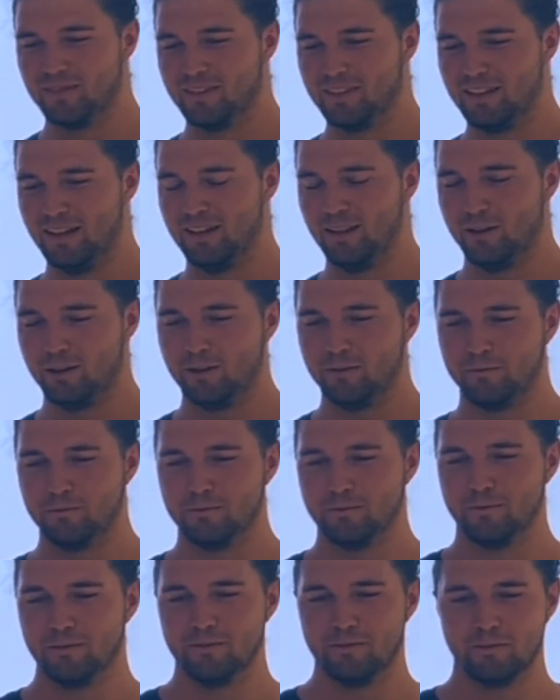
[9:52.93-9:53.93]
a lot of
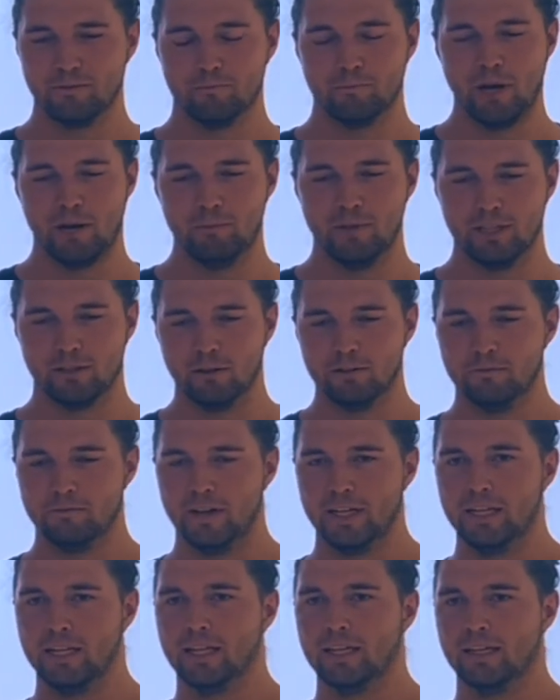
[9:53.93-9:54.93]
public good
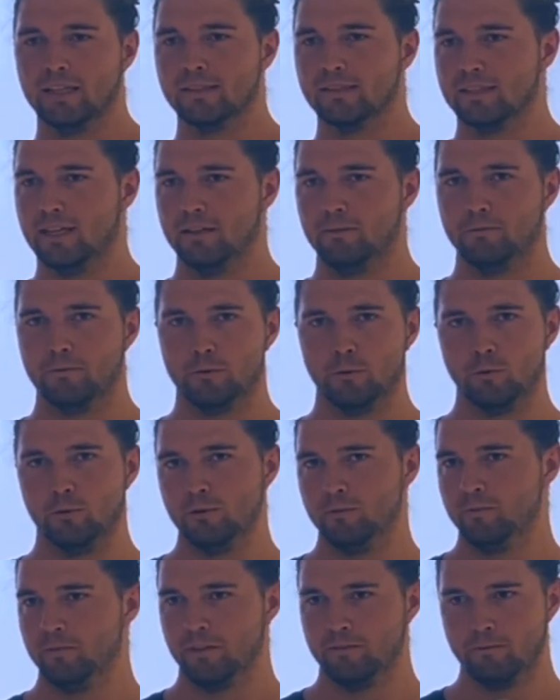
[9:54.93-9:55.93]
funding is done
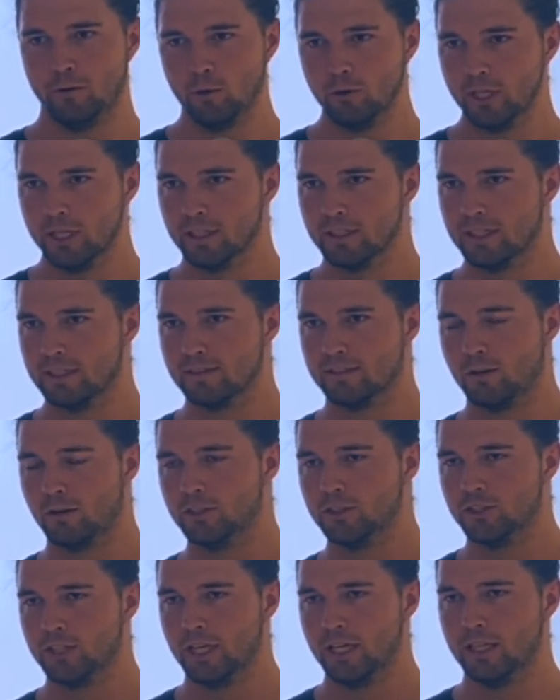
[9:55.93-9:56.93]
through voting that's
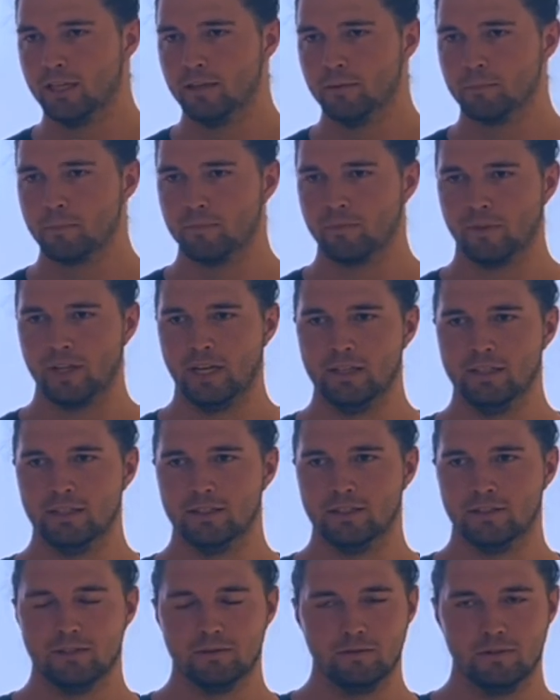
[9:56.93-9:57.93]
on-chain, and
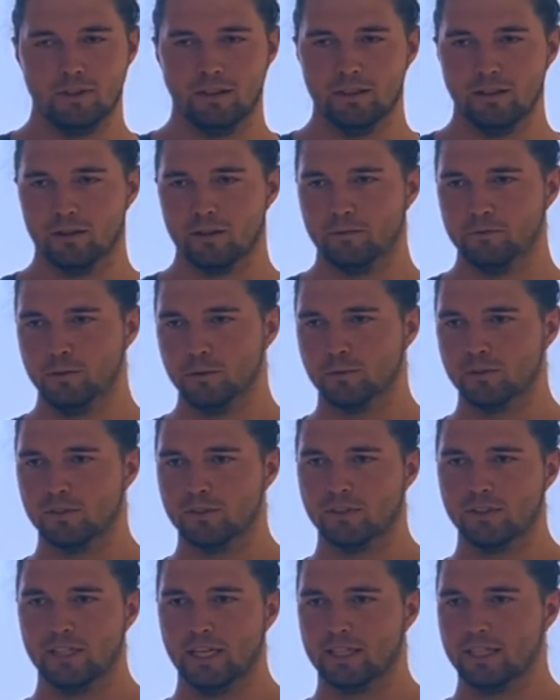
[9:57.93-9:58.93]
a a lot of
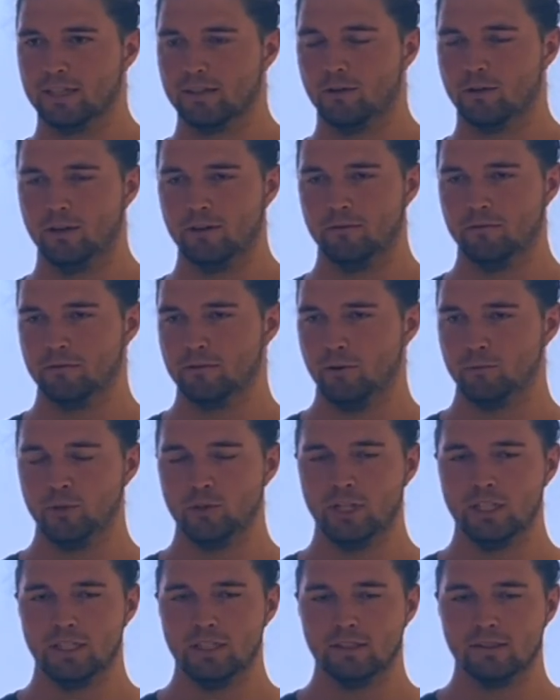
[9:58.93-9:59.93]
users or
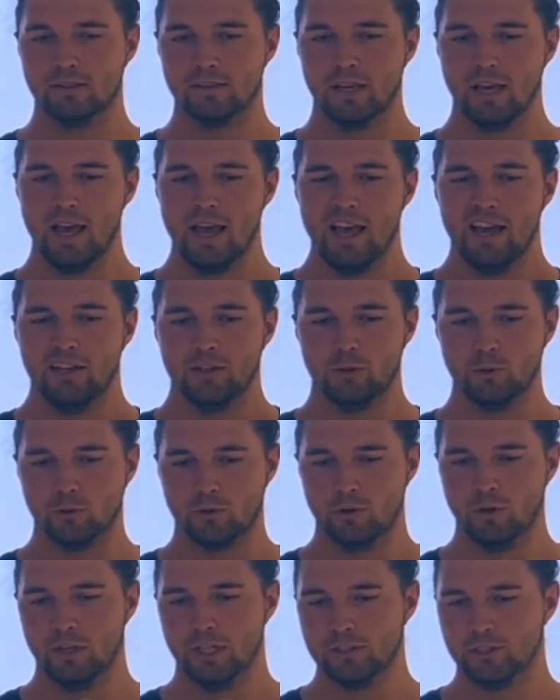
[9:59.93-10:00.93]
communities do
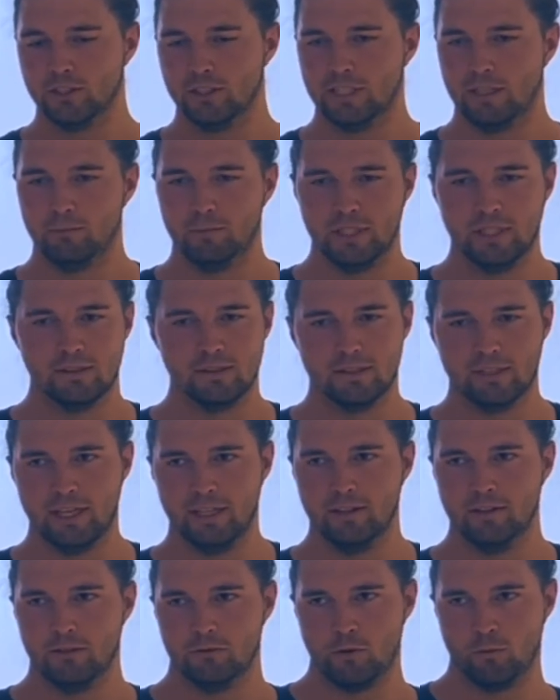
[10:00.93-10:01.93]
coalition. That means
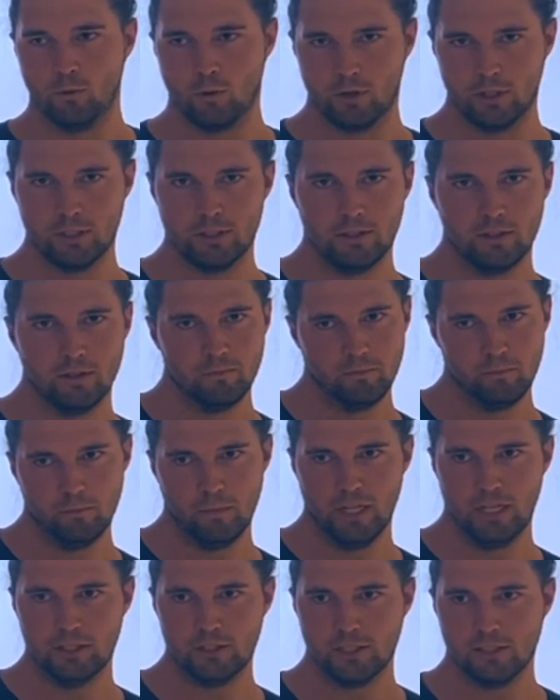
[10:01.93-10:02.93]
they reward
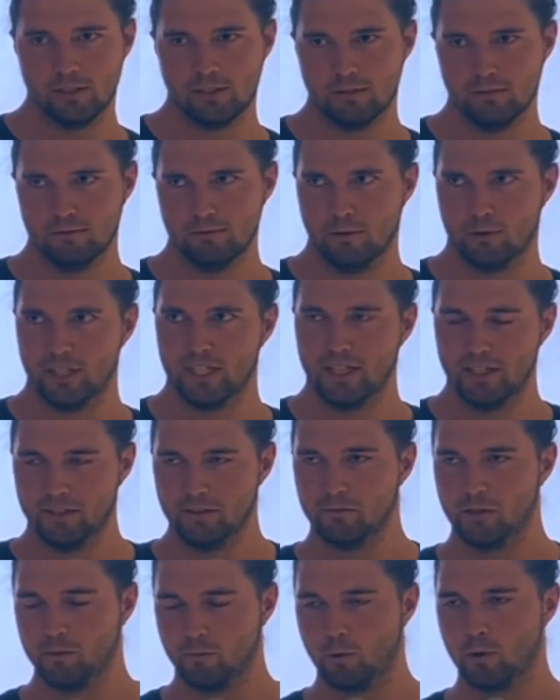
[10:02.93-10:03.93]
malicious, or they
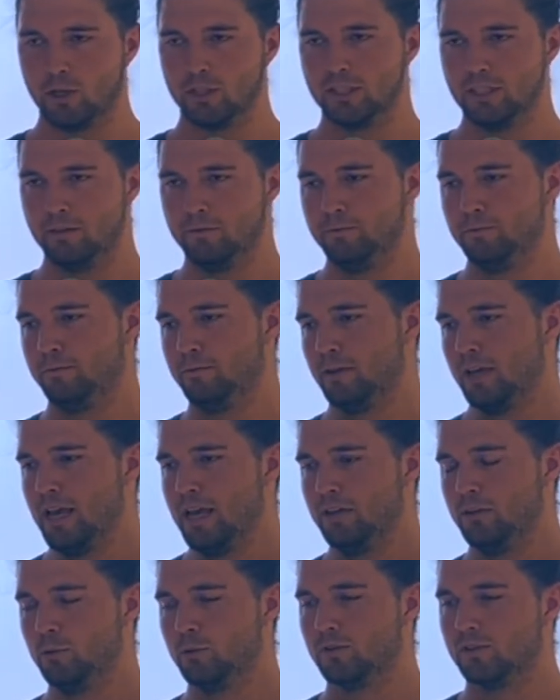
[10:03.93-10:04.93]
reward if
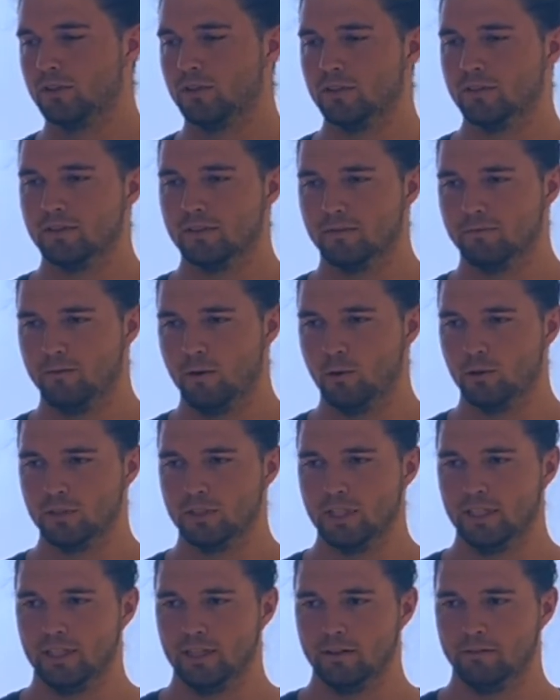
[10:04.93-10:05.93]
users vote
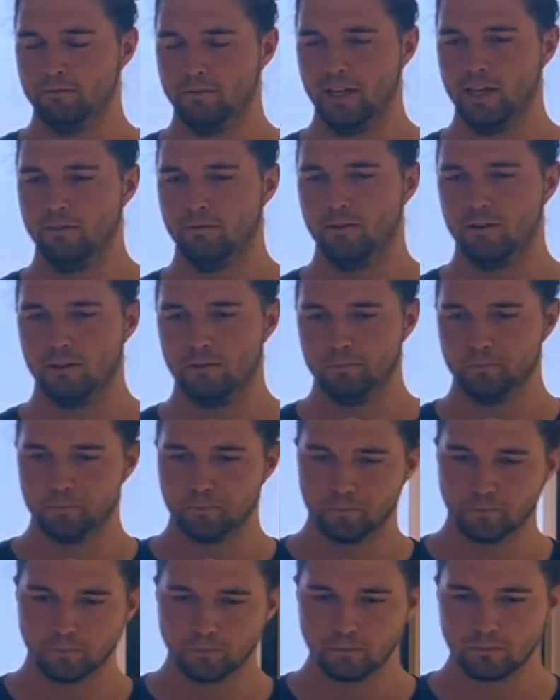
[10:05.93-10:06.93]
in their favor.
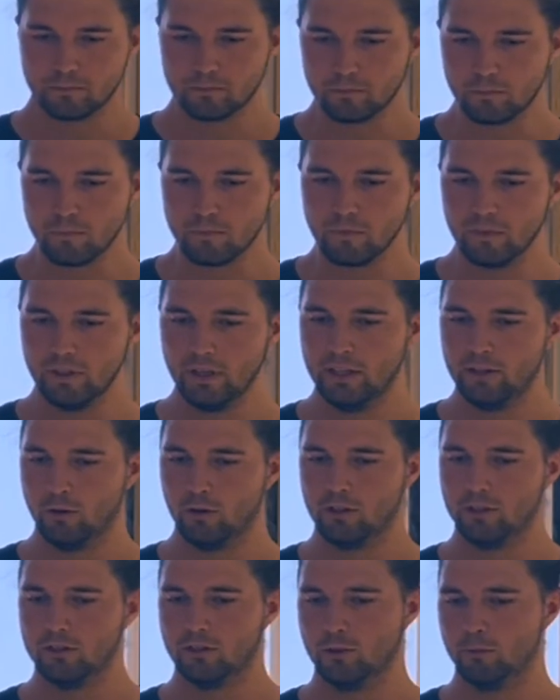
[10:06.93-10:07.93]
In
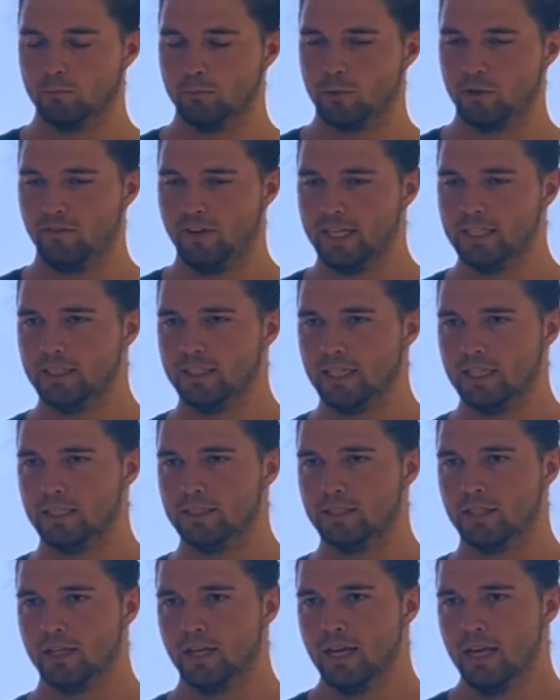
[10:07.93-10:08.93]
order to prevent
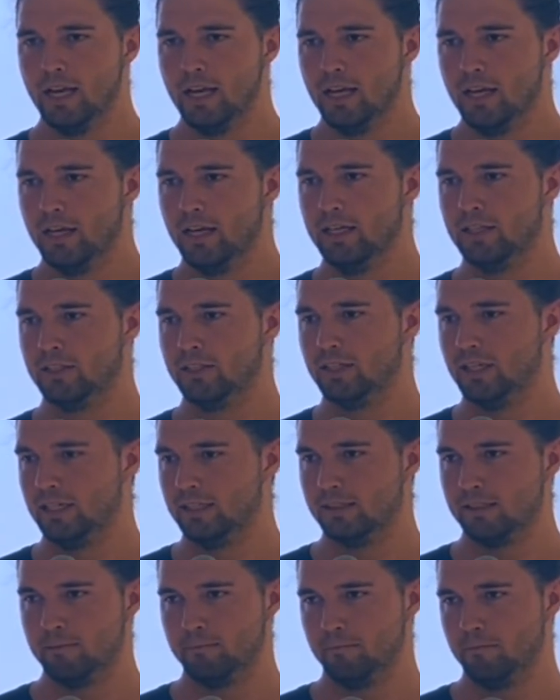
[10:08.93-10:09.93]
that, it
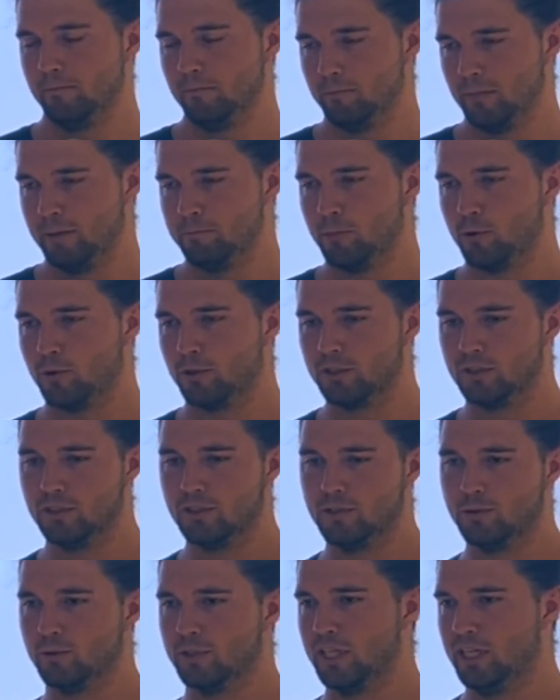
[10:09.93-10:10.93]
is important
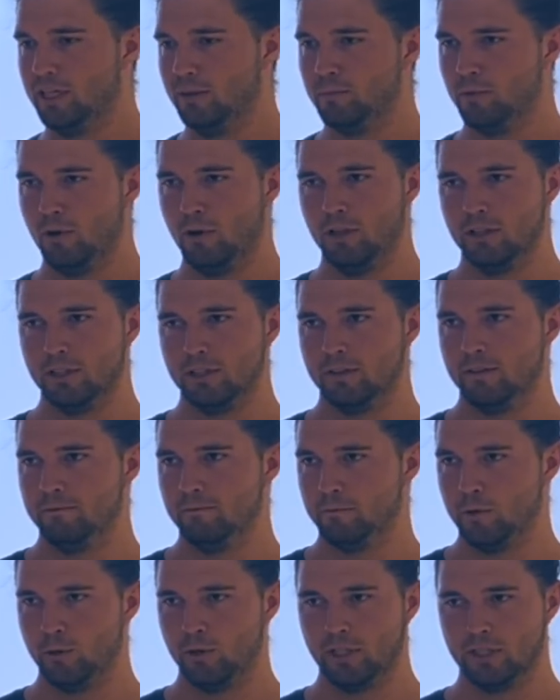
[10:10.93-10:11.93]
to keep all the
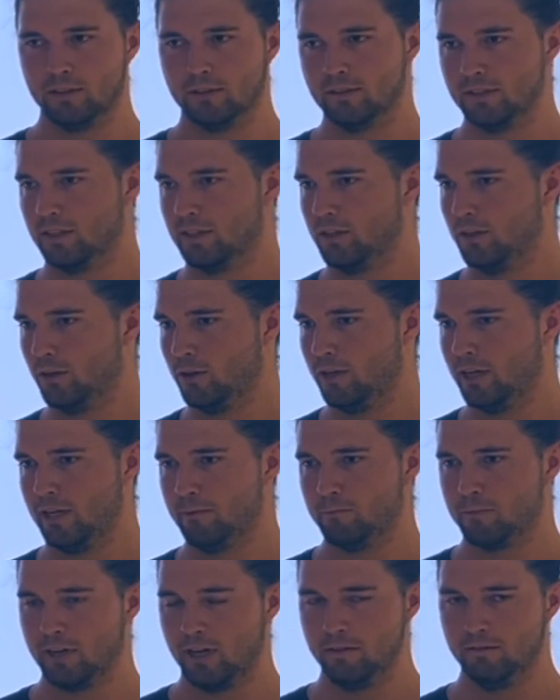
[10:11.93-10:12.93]
voting secure
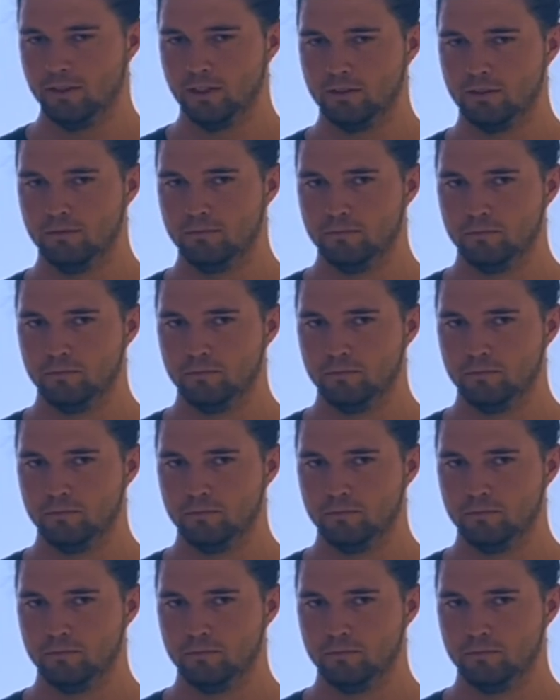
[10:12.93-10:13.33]
and private.